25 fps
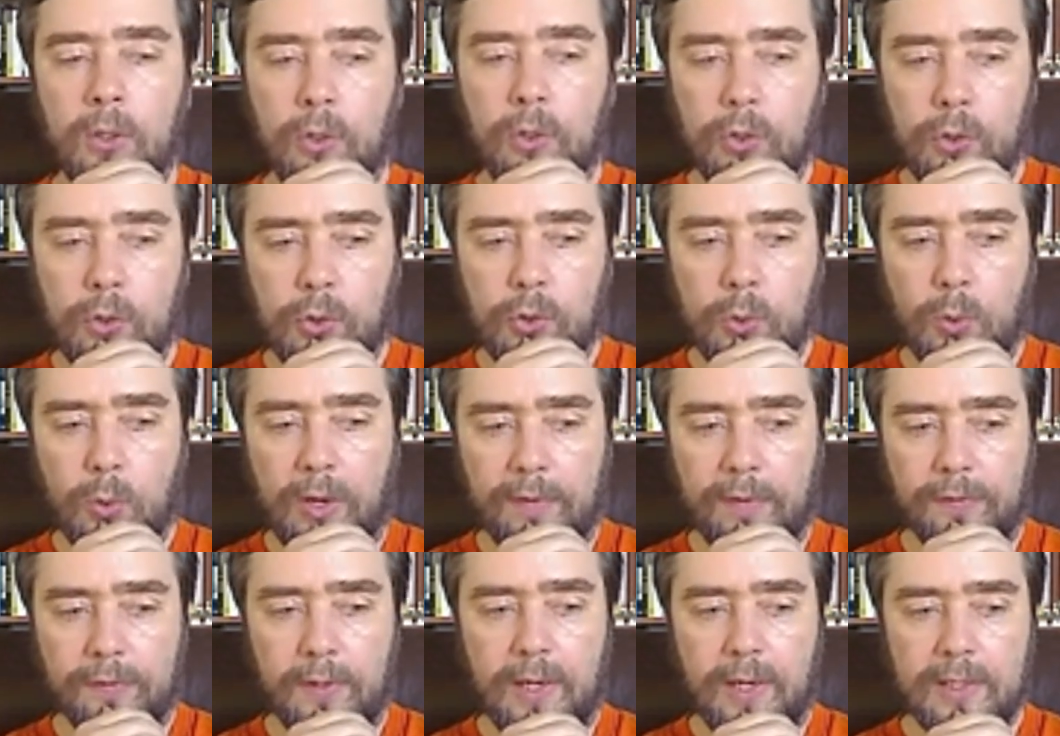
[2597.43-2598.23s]
you
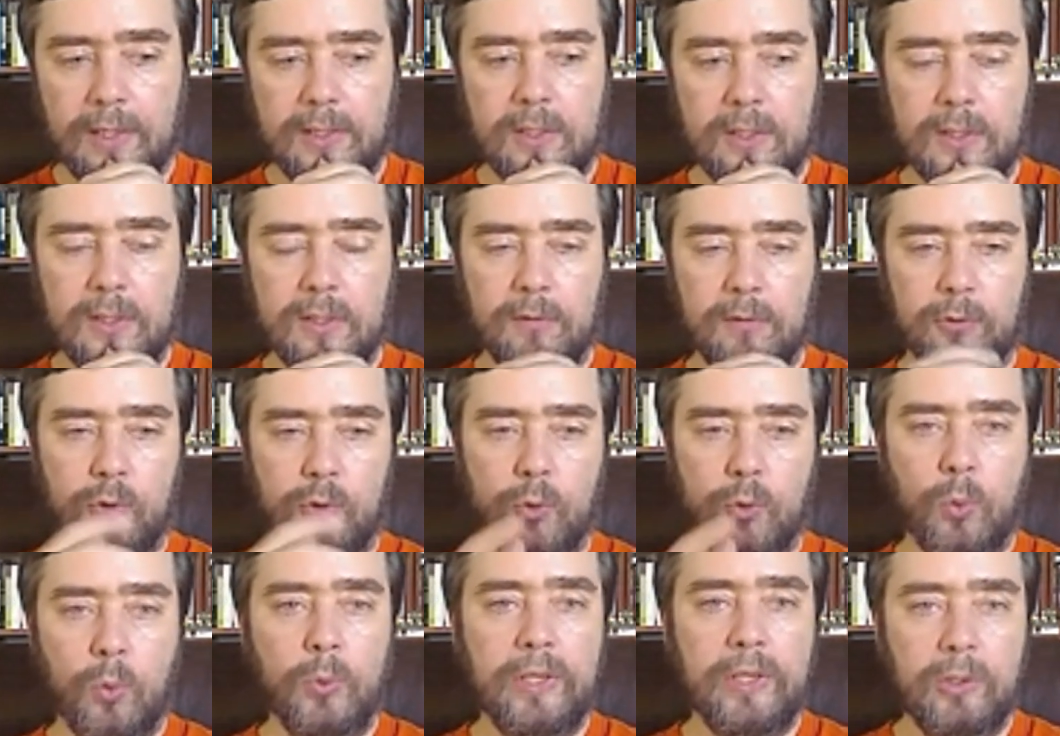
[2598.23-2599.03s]
have to ask yourself,
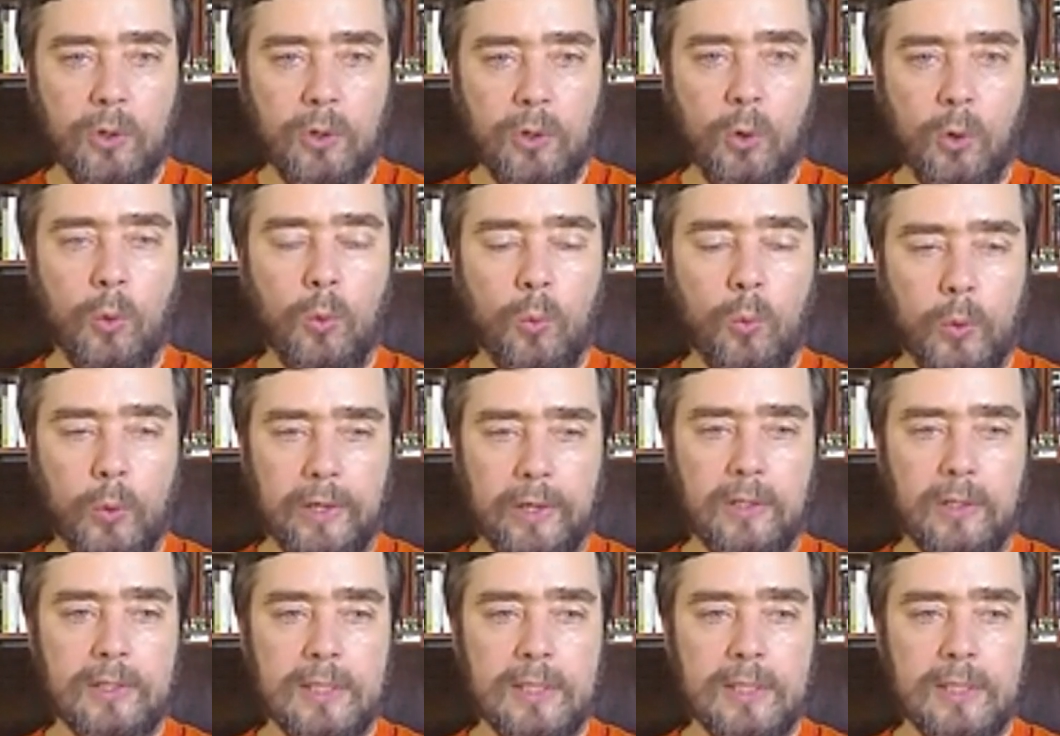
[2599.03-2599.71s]
do we know where